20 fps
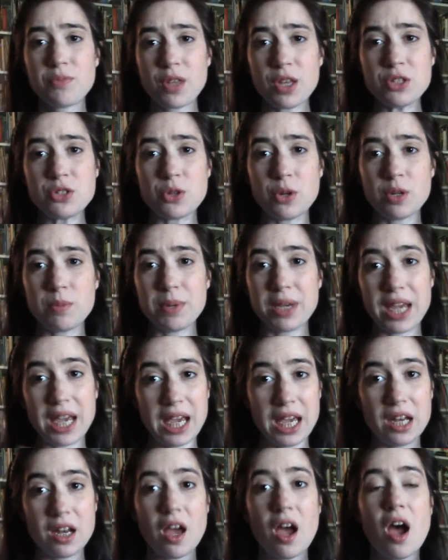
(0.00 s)
So to
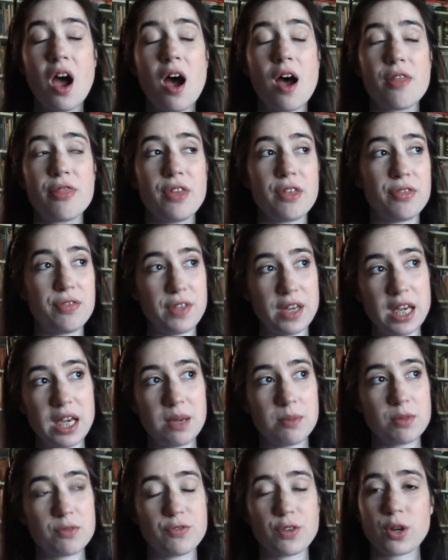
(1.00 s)
begin, the
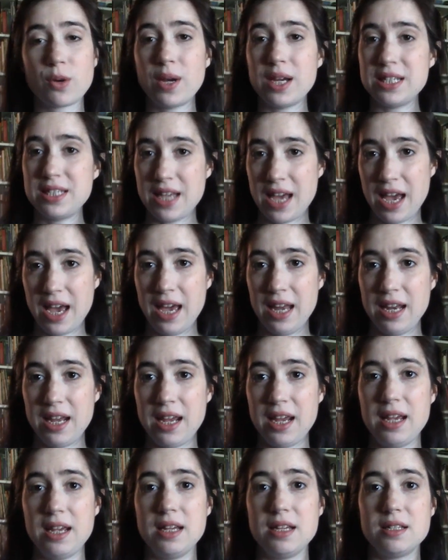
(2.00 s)
theme for grade ten
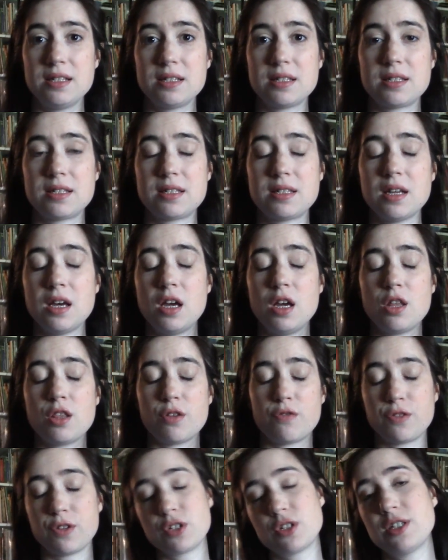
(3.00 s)
is
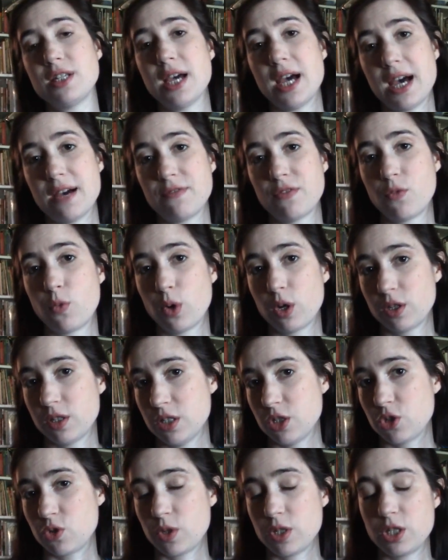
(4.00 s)
the first half of world
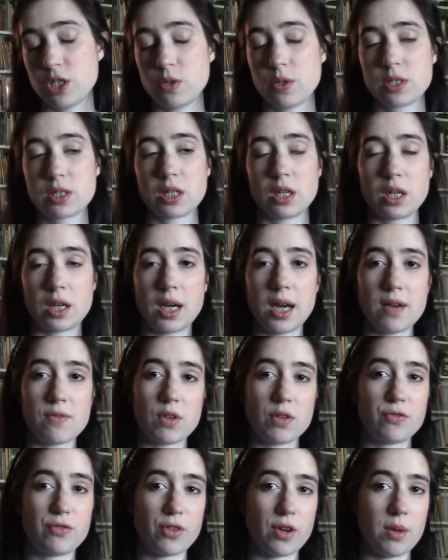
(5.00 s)
history. So it's going to
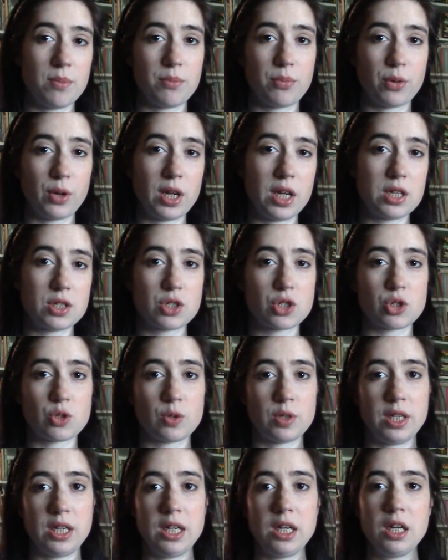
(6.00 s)
cover from
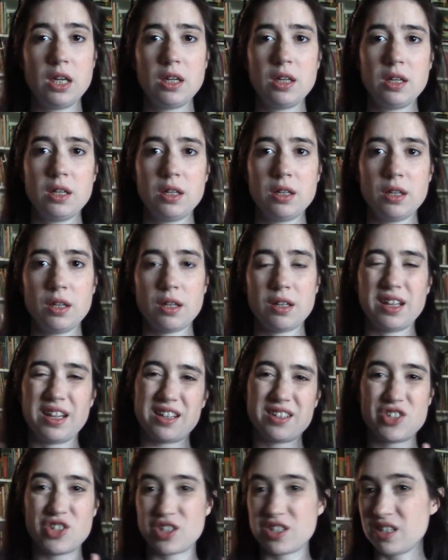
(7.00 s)
prehistory,
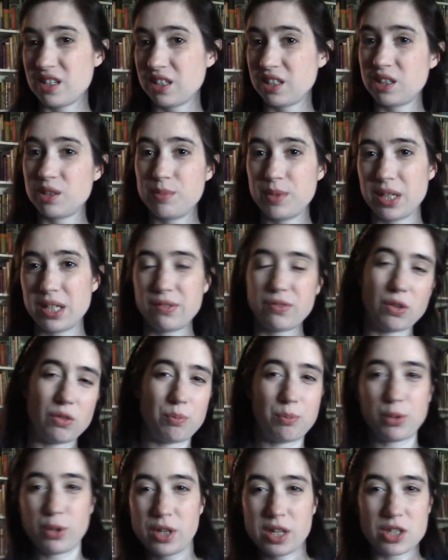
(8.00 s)
like just a little bit of a
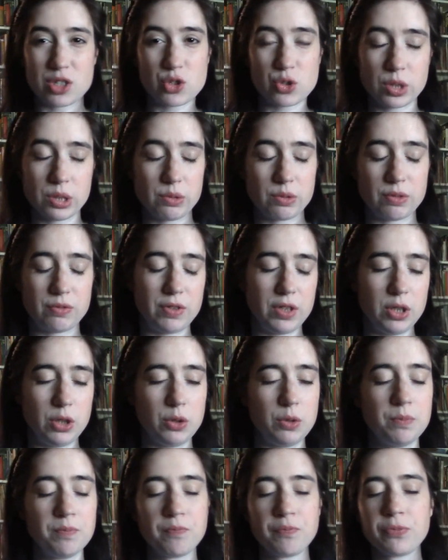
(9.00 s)
prehistory
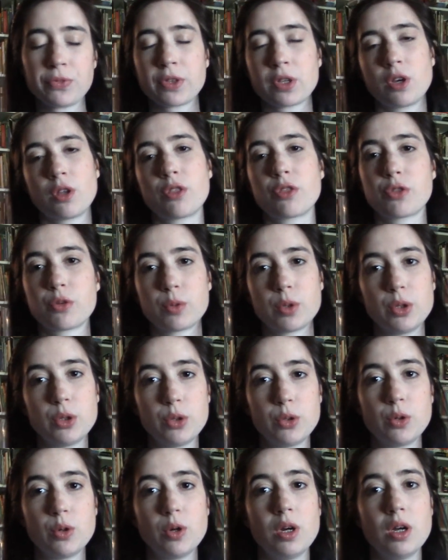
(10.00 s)
review,
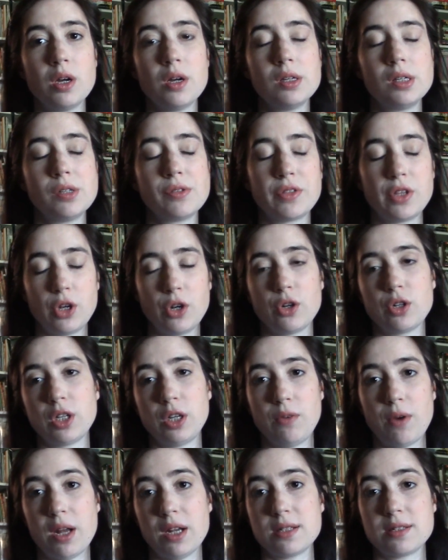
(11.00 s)
through the early
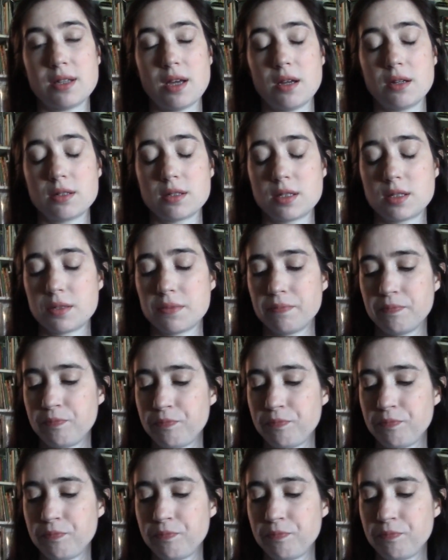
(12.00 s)
Renaissance.